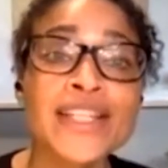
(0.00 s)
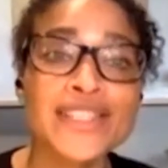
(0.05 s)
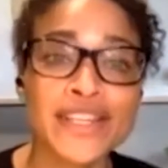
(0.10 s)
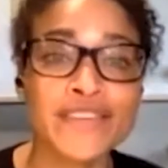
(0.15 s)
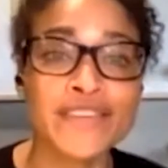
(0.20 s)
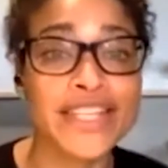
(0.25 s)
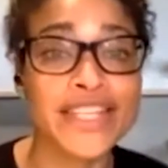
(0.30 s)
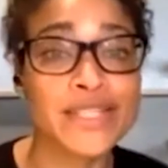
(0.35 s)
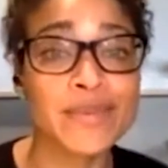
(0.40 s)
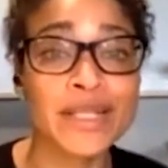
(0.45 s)

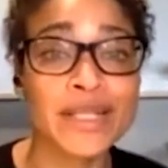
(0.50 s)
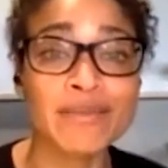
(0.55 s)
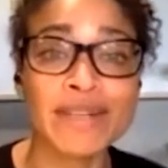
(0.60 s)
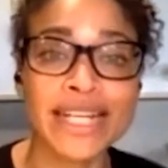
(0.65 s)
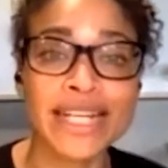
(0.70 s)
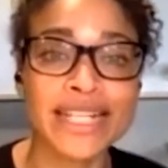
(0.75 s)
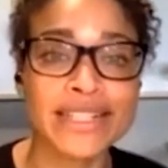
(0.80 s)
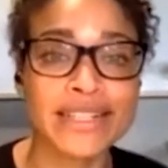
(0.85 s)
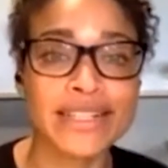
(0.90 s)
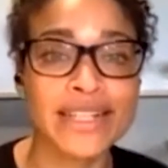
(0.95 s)
Sophie has been
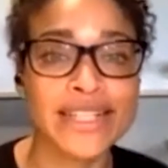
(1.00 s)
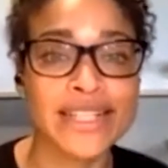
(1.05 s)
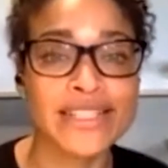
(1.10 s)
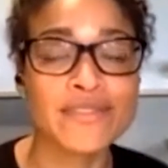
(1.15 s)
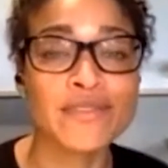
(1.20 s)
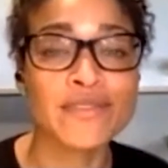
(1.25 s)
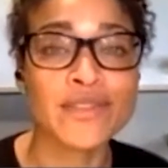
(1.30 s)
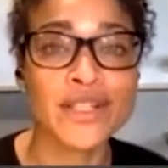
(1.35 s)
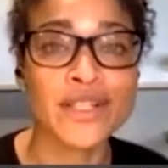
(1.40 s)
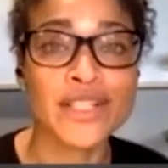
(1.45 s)

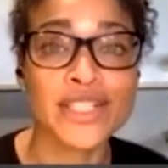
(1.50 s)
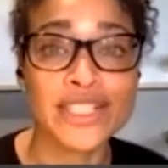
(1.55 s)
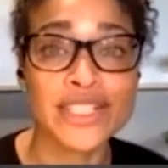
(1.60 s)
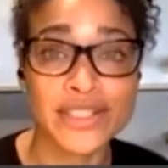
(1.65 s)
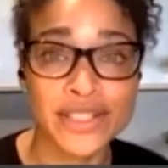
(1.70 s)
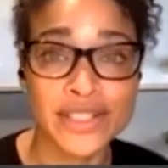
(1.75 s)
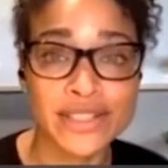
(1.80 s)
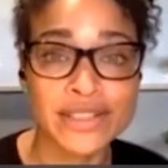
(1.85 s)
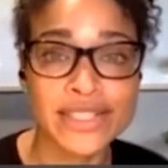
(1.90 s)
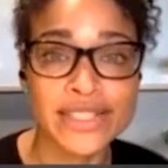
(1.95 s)
recognised for her
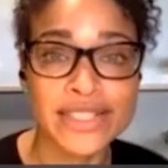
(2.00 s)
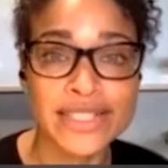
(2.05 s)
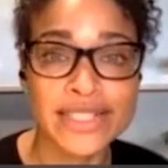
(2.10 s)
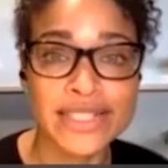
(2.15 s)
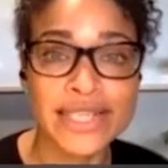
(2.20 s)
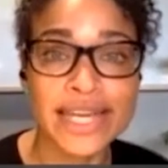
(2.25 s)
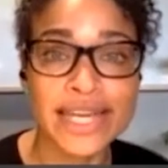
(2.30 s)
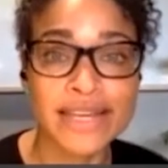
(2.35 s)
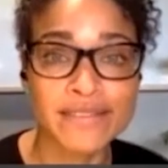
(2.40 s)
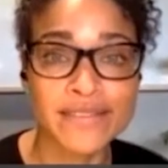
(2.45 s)

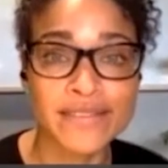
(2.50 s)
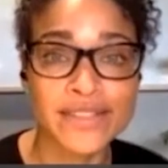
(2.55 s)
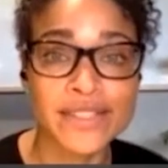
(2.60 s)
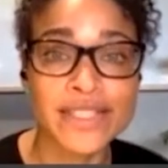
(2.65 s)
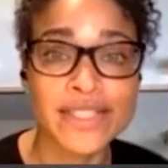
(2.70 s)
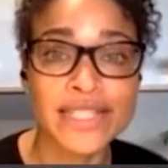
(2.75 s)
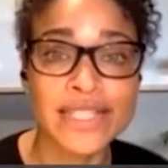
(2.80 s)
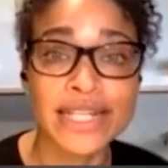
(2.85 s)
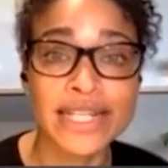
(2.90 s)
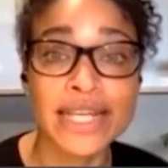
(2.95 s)
journalistic
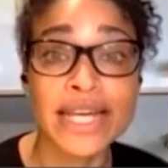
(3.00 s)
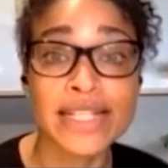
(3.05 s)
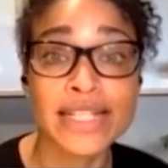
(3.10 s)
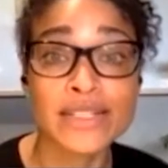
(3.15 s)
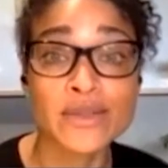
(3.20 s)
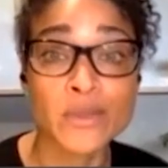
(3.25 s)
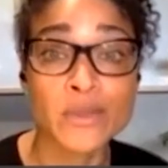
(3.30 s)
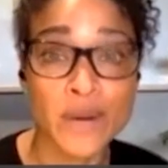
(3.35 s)
efforts and has